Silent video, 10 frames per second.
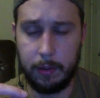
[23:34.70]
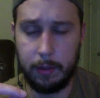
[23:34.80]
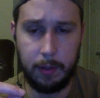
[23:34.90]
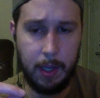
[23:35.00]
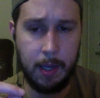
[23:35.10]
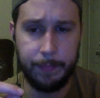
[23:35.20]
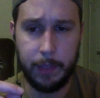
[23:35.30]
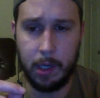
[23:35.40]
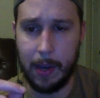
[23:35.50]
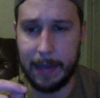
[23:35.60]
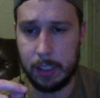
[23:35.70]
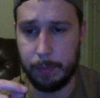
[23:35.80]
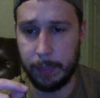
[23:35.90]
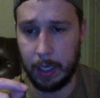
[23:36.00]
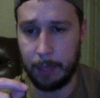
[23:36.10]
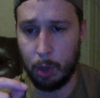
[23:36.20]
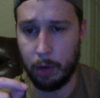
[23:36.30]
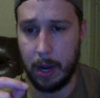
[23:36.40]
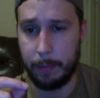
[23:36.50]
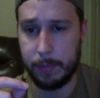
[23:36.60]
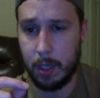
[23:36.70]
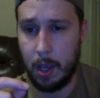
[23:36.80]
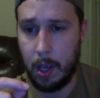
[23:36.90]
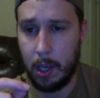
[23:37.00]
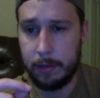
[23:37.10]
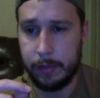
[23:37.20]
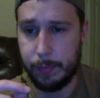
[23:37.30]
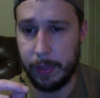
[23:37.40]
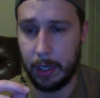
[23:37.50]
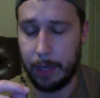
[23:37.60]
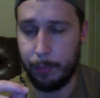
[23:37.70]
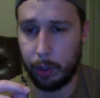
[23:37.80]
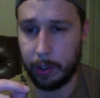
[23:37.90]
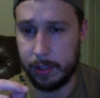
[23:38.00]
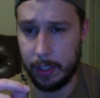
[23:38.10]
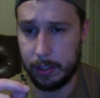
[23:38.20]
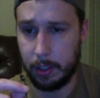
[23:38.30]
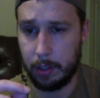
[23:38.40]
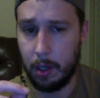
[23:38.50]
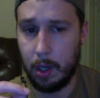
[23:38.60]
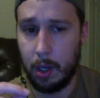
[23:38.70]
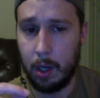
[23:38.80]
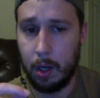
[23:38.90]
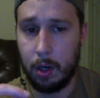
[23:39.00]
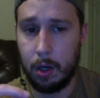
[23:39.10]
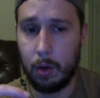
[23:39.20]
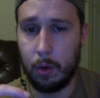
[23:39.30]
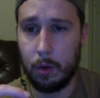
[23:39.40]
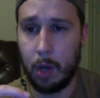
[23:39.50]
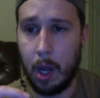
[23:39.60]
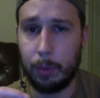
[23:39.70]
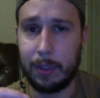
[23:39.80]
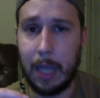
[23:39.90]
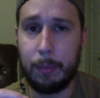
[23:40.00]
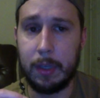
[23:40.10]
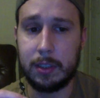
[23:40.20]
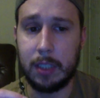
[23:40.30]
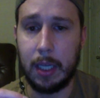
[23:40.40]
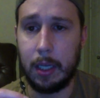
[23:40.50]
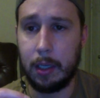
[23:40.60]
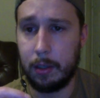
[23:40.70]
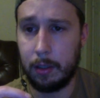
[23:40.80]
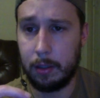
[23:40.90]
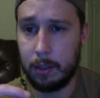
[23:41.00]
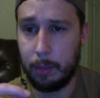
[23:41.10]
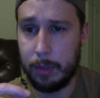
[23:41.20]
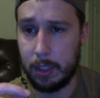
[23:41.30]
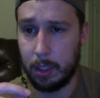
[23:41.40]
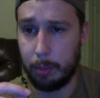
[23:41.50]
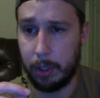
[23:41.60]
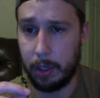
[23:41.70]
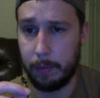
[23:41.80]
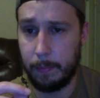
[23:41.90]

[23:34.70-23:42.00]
as he's been getting more reps, he's been getting more consistent. With that being said, let me see up here.